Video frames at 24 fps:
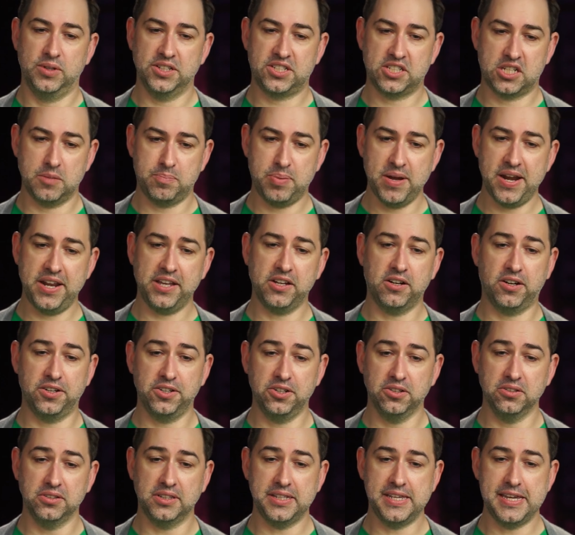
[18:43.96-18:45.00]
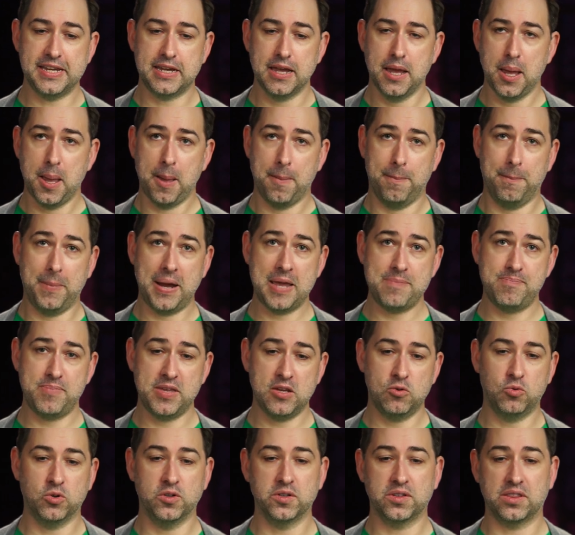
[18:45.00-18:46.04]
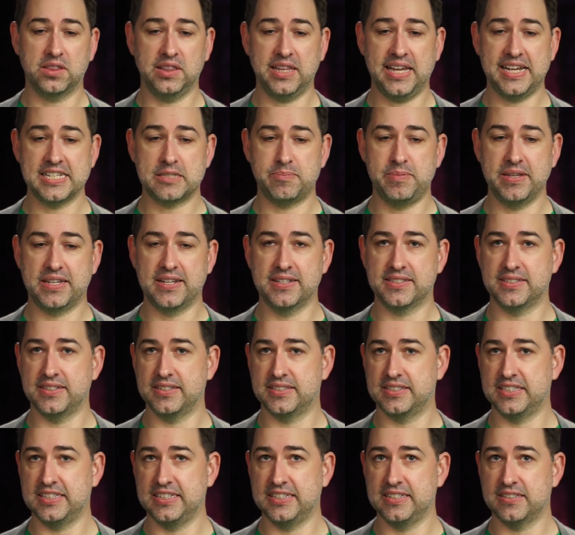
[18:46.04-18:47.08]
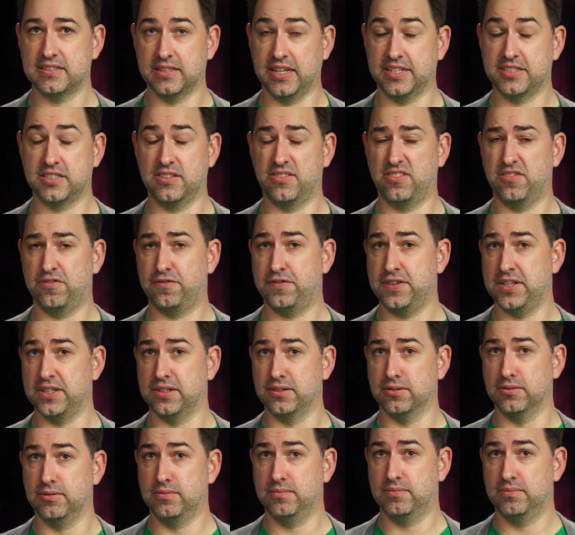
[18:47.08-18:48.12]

which, depending on your league, might be worth less because he sees less of the field.